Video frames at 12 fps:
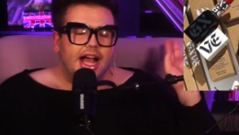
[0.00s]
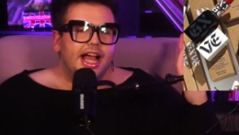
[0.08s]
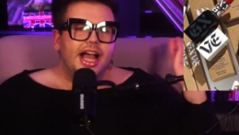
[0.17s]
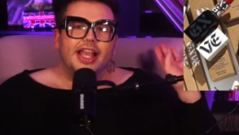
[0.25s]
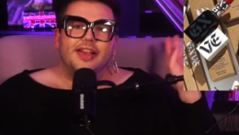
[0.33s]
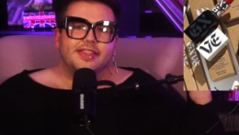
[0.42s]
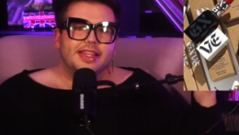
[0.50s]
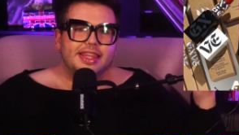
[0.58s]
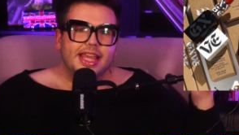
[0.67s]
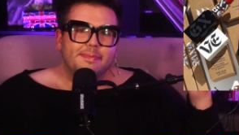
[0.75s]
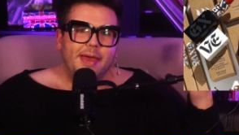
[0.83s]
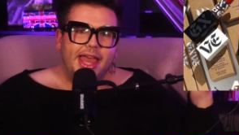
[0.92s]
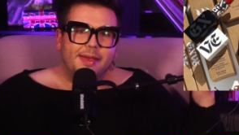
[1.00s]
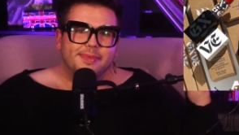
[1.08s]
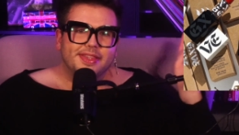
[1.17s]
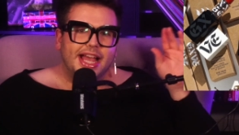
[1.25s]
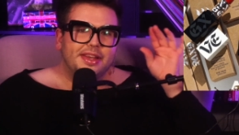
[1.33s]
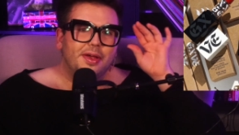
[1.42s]
Here's the thing,
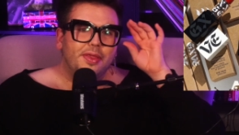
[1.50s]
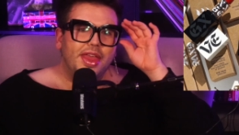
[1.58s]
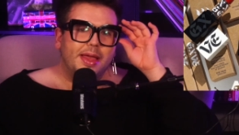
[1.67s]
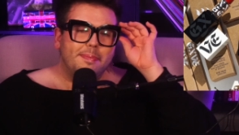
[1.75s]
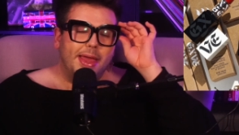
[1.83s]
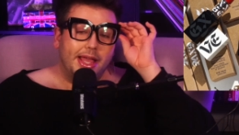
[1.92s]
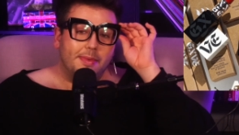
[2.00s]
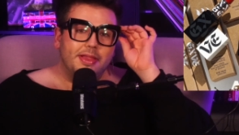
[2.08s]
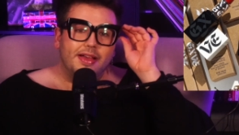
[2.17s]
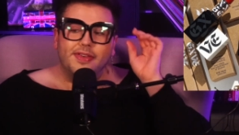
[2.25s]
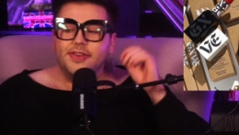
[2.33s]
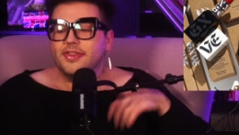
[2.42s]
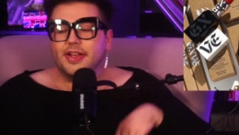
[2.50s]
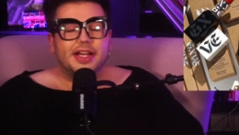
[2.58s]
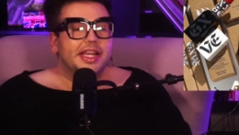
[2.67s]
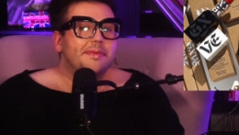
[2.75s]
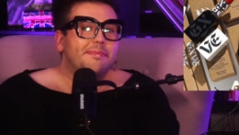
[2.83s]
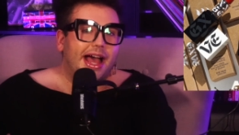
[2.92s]
babes. I don't think makeup lovers are
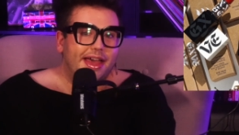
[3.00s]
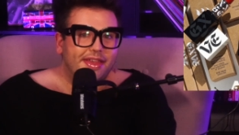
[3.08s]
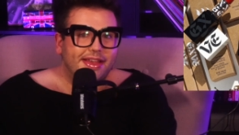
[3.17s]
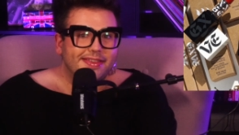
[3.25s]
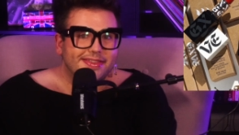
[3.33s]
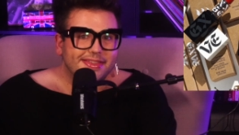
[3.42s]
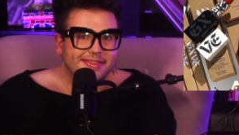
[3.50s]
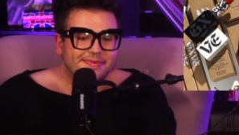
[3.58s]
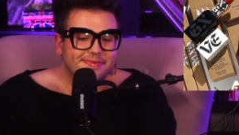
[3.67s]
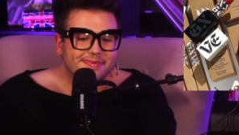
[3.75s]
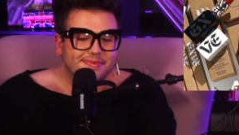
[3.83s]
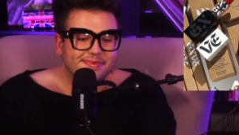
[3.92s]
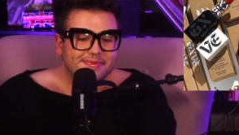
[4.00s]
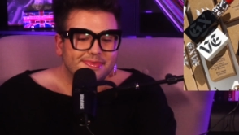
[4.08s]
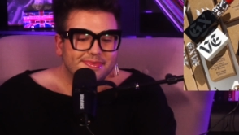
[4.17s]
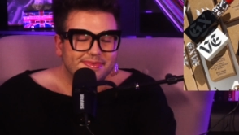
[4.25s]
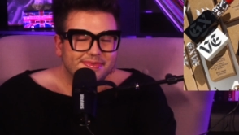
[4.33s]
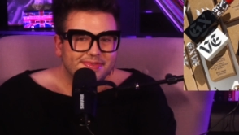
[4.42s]
going to buy this.
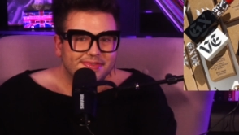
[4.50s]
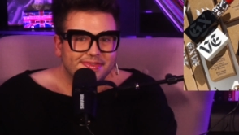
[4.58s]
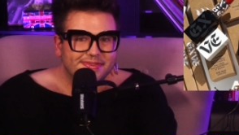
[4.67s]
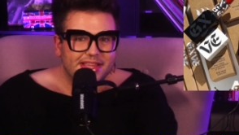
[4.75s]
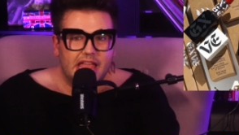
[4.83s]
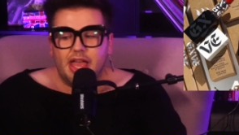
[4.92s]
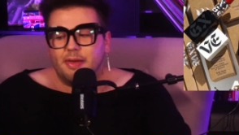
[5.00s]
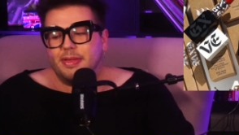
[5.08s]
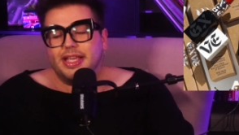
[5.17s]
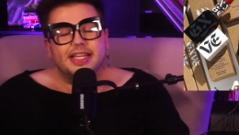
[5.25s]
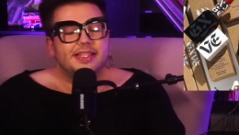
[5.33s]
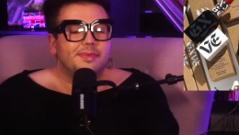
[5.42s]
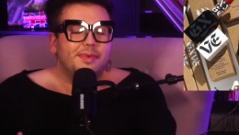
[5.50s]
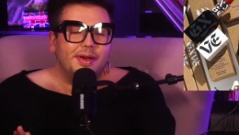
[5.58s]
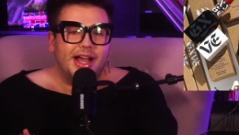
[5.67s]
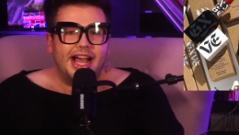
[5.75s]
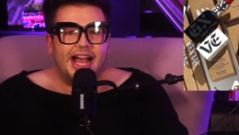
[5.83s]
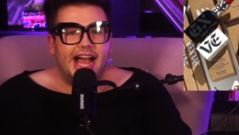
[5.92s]
Because
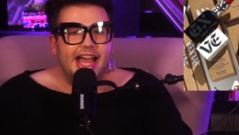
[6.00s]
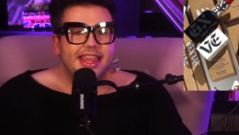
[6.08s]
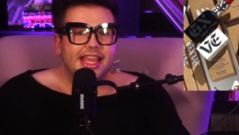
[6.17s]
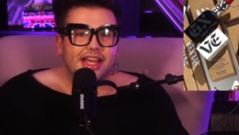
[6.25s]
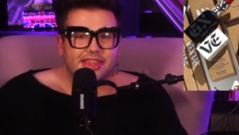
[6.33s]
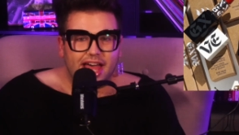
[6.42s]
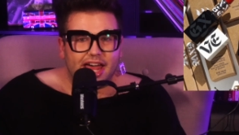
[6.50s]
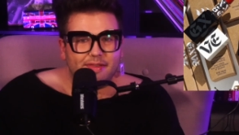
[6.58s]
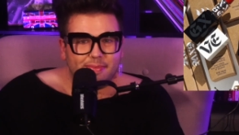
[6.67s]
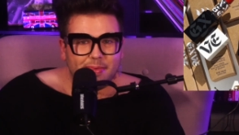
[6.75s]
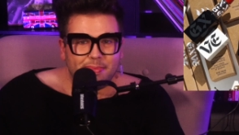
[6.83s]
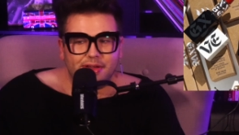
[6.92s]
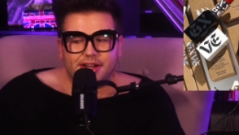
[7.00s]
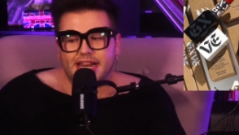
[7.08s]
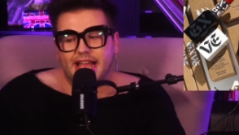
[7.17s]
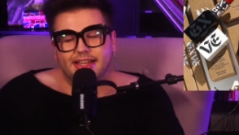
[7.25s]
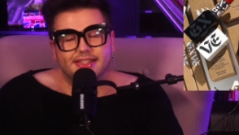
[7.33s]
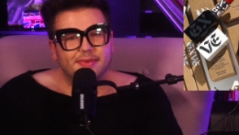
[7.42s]
I think a lot of people are going to
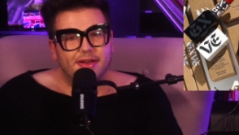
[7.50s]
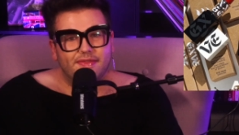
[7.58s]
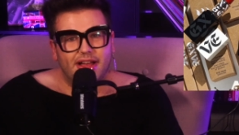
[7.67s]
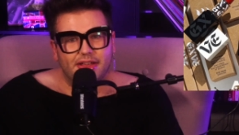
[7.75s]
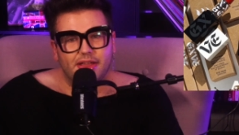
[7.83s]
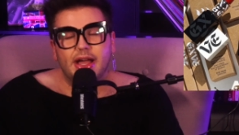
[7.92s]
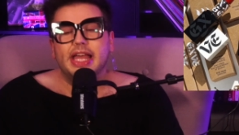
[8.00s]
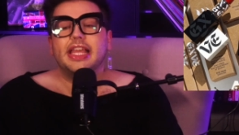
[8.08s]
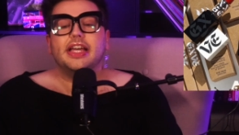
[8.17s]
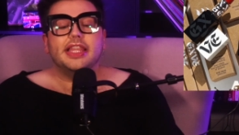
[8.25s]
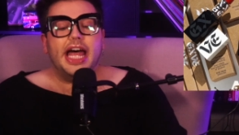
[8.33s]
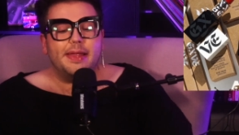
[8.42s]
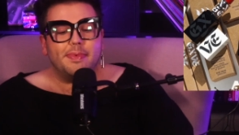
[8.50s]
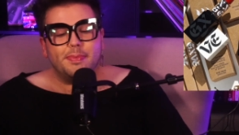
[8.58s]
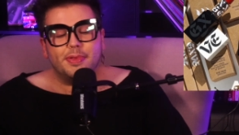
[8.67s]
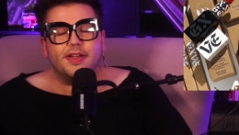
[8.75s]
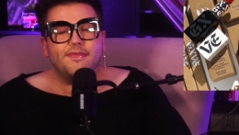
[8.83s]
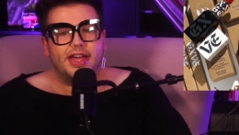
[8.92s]
ask what value. I think a lot of
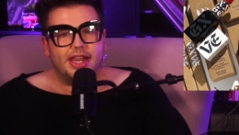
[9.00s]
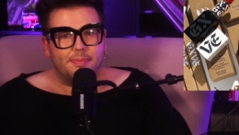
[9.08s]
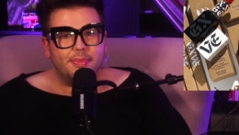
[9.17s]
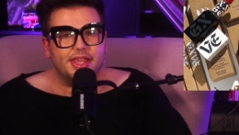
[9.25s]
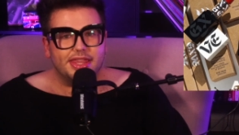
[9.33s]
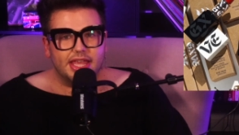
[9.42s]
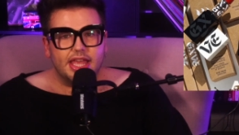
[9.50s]
people are fed up with